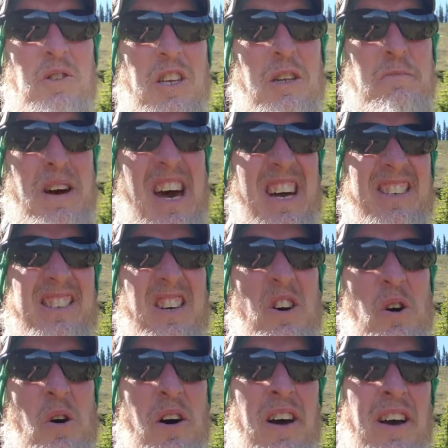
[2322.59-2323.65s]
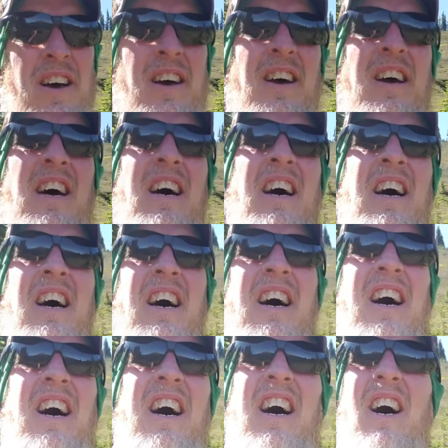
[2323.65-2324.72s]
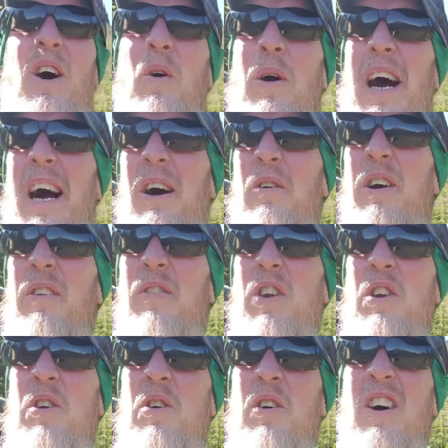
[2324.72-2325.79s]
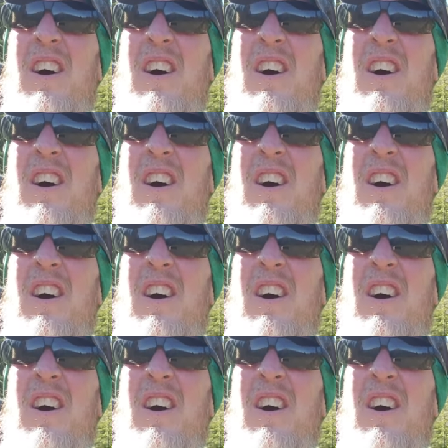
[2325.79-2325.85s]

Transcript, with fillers: to the pass though. Wow, what a view.